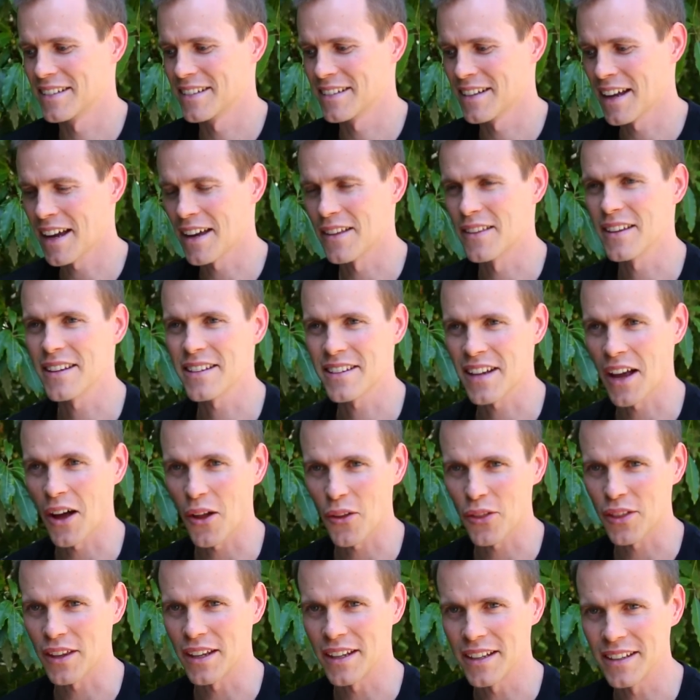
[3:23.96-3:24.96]
yeah, these
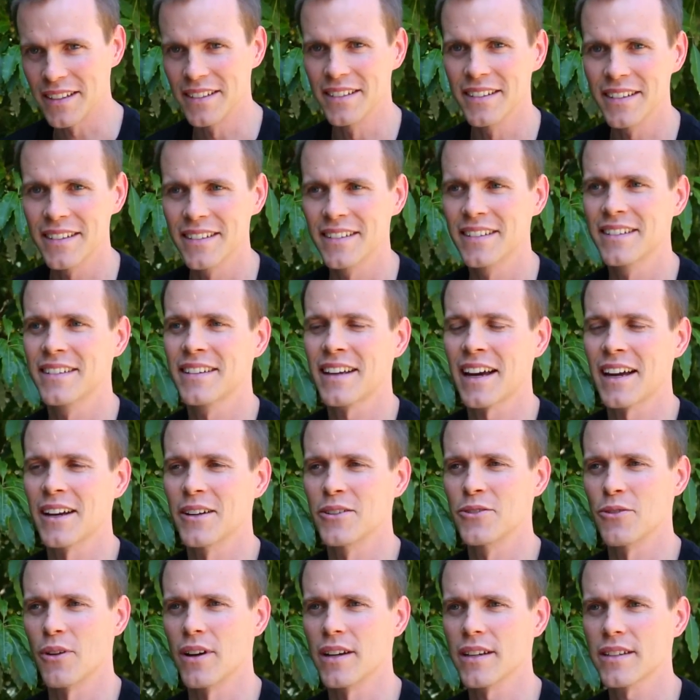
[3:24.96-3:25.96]
healthy kind
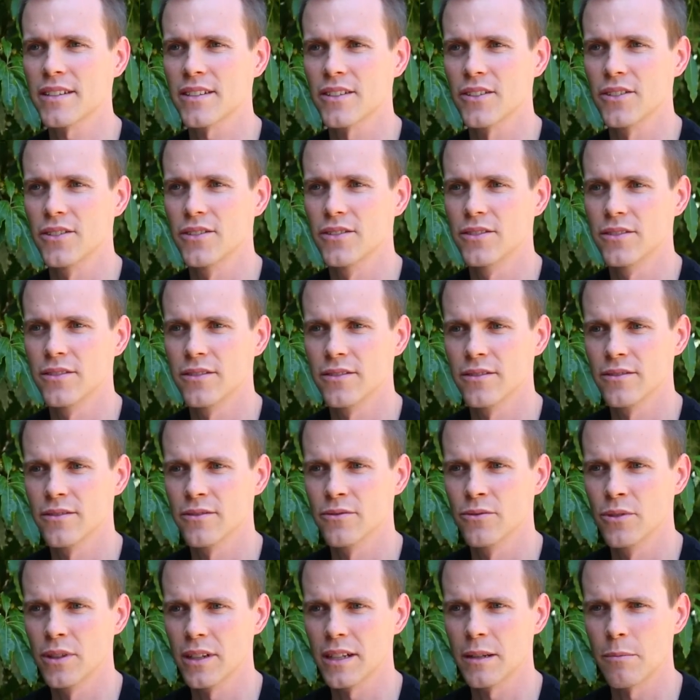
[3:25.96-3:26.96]
of drinks are
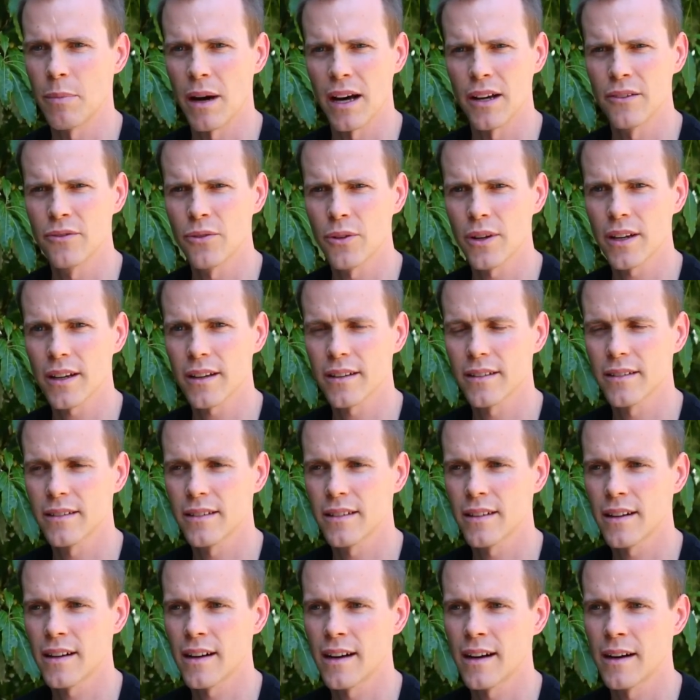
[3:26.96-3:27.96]
really bad for you.
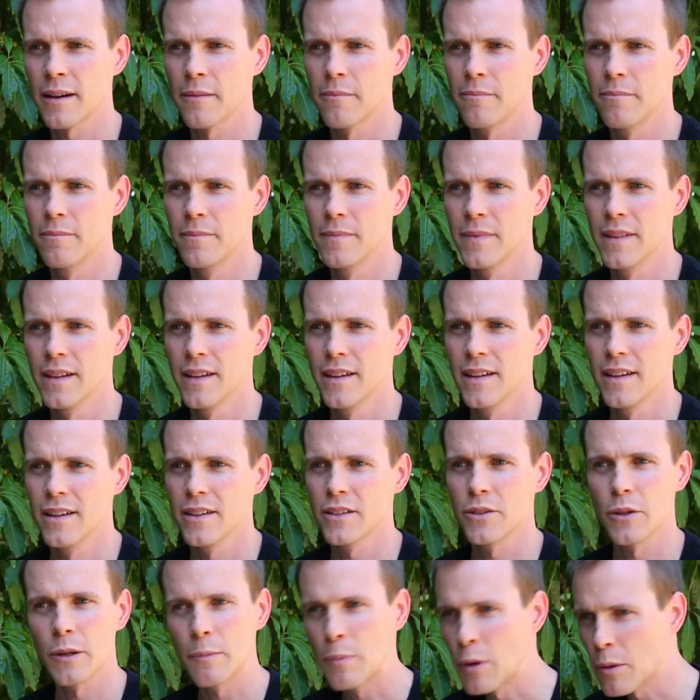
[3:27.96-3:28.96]

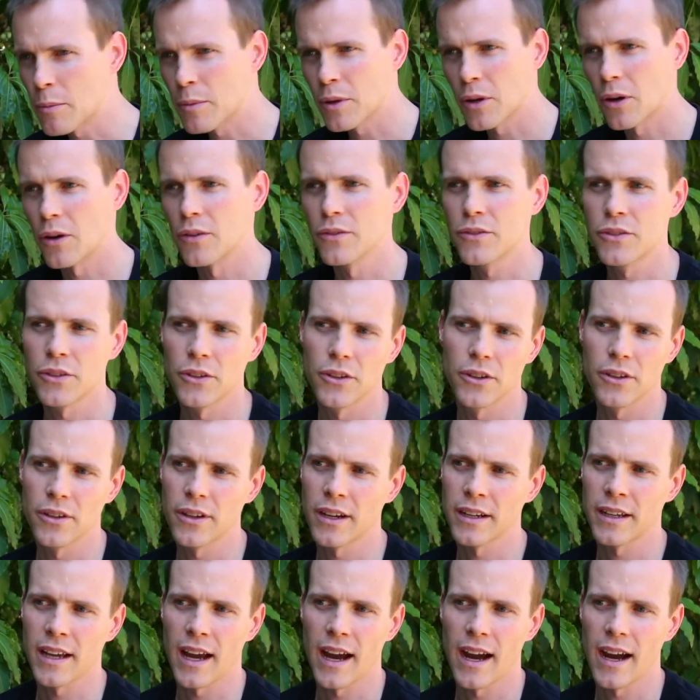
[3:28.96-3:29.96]
So he put me on to
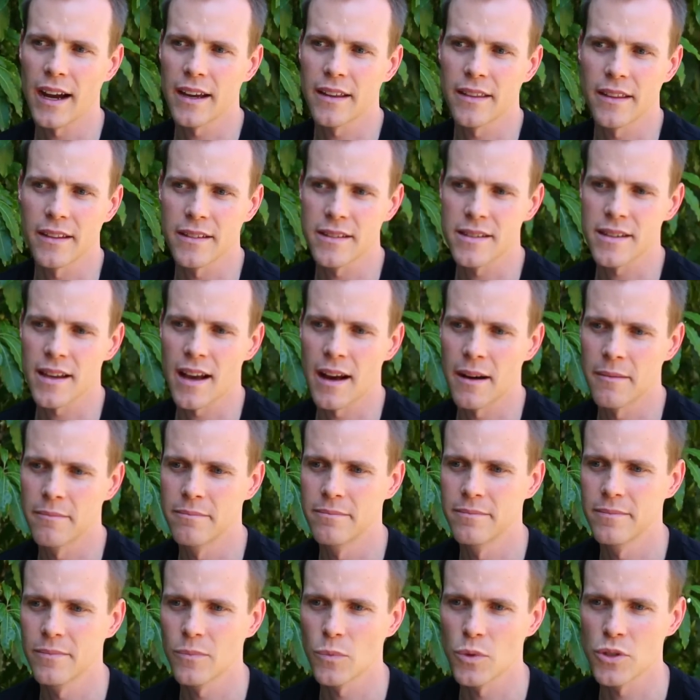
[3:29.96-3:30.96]
a guy that
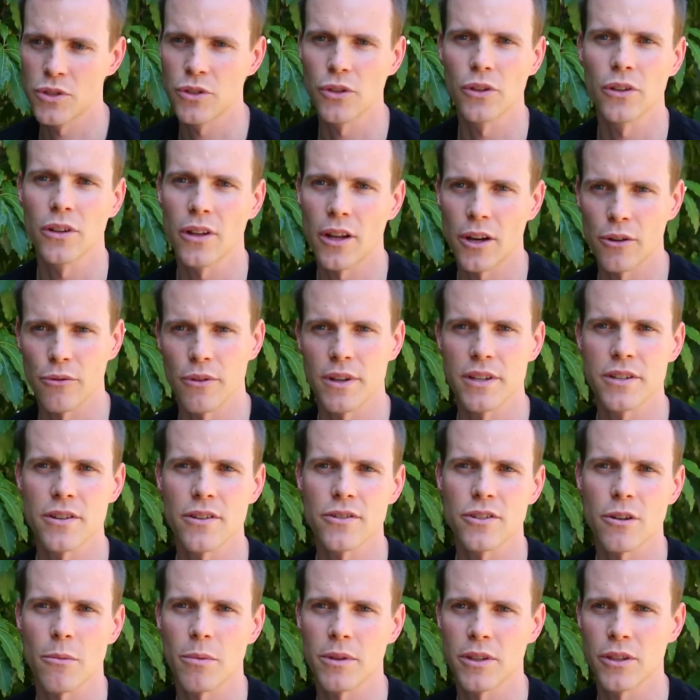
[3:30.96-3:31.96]
was doing a lot of
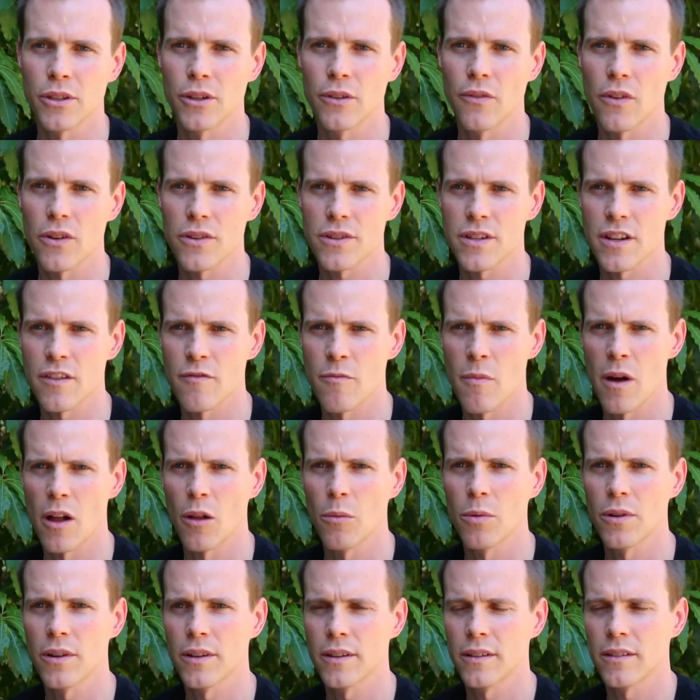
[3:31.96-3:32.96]
research up at the University of
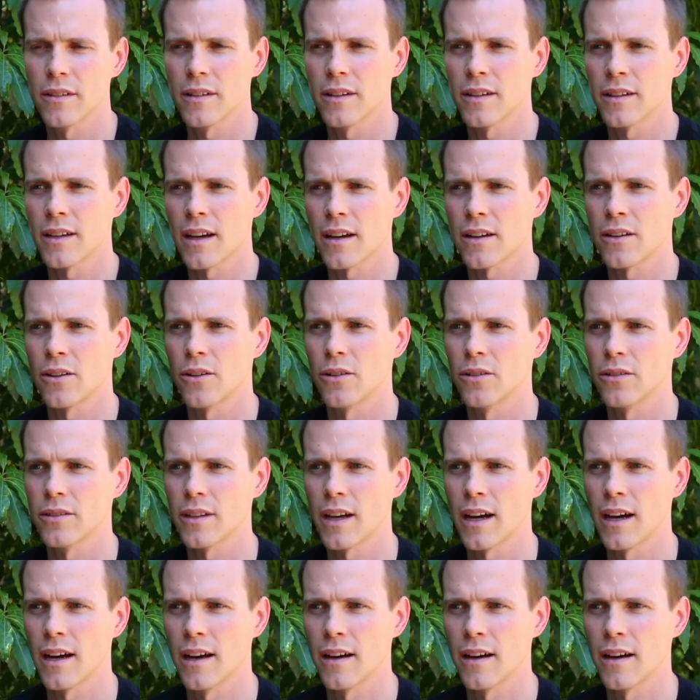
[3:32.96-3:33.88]
Melbourne, a guy called